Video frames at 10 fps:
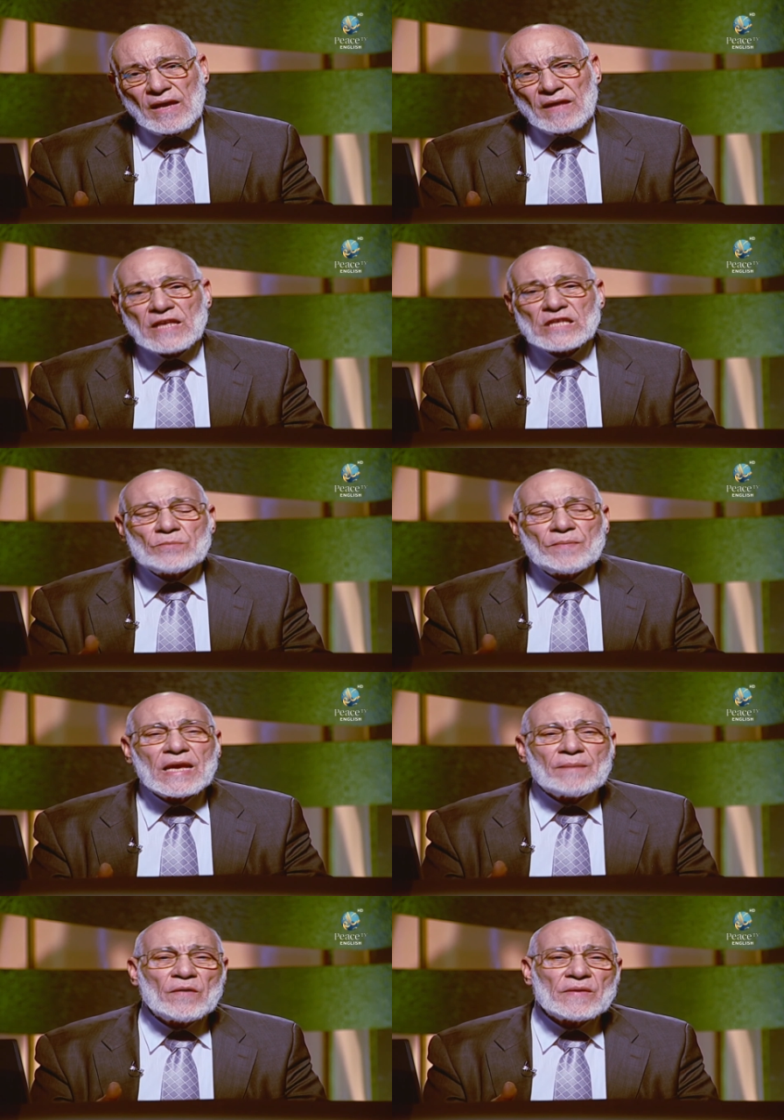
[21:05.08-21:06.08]

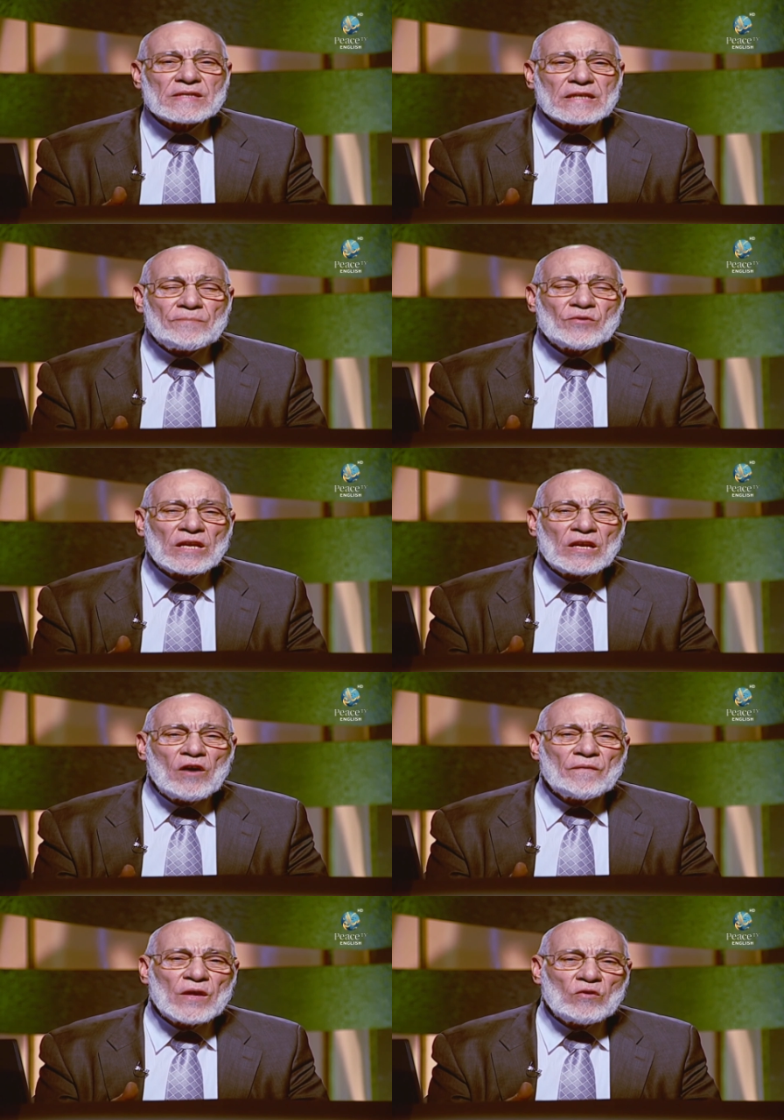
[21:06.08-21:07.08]
speak about the description
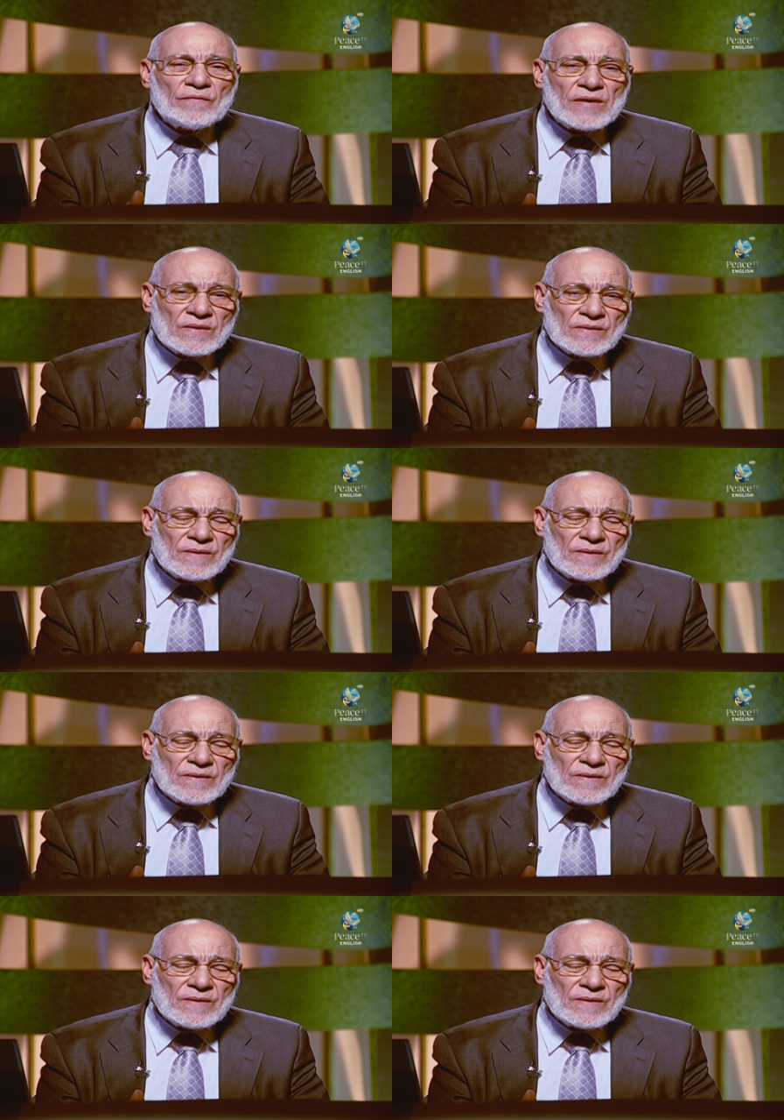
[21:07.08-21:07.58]
of the universe